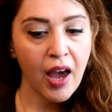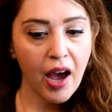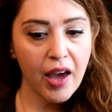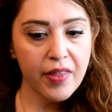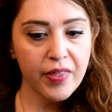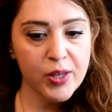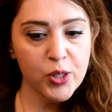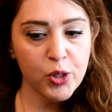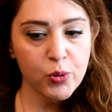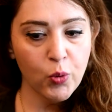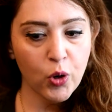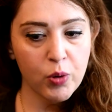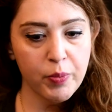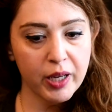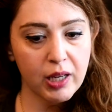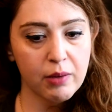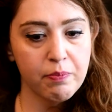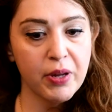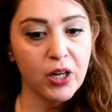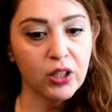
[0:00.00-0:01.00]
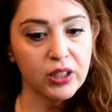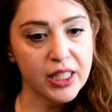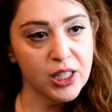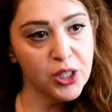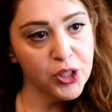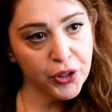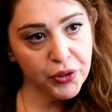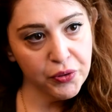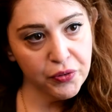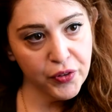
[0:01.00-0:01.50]
These are more Middle
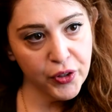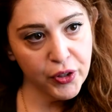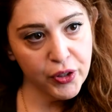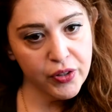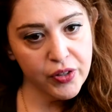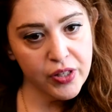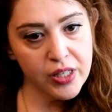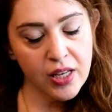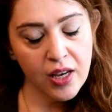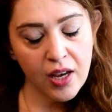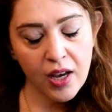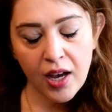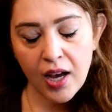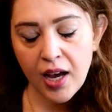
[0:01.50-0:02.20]
Eastern foods.